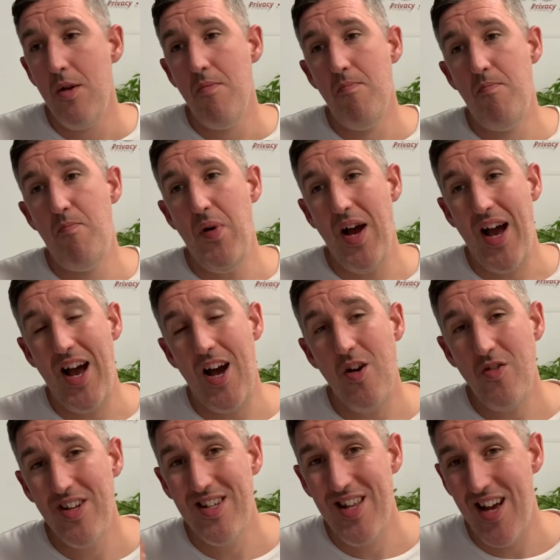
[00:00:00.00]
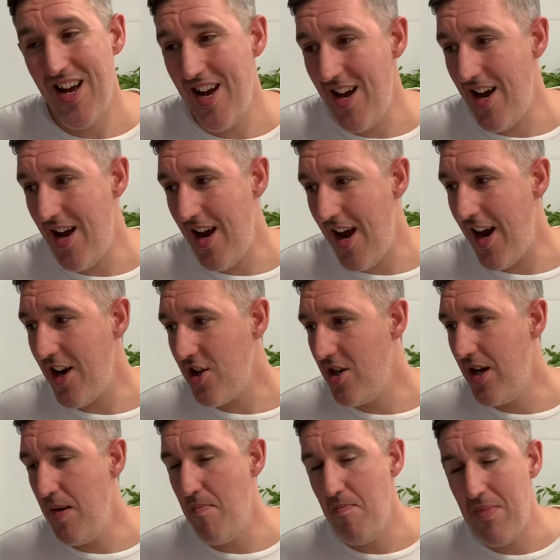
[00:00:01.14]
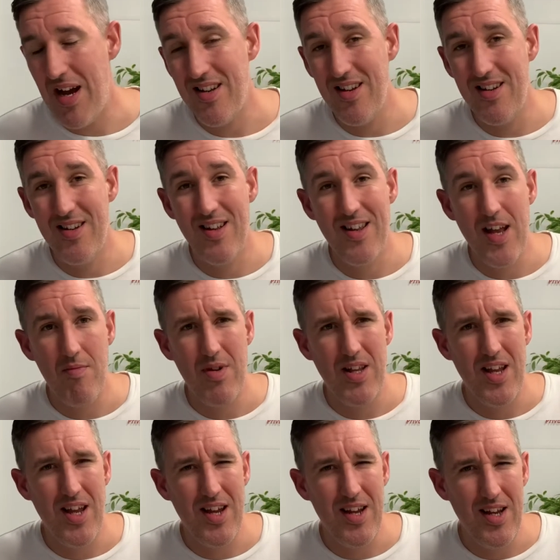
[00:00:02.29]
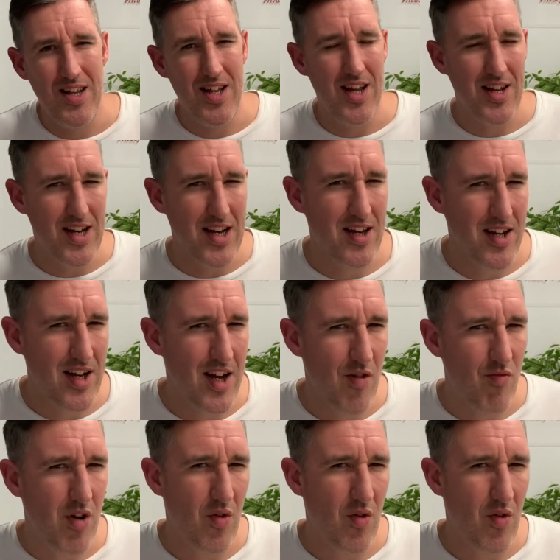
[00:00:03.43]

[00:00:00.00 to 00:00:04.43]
but how does that actually matter to them in their day-to-day role?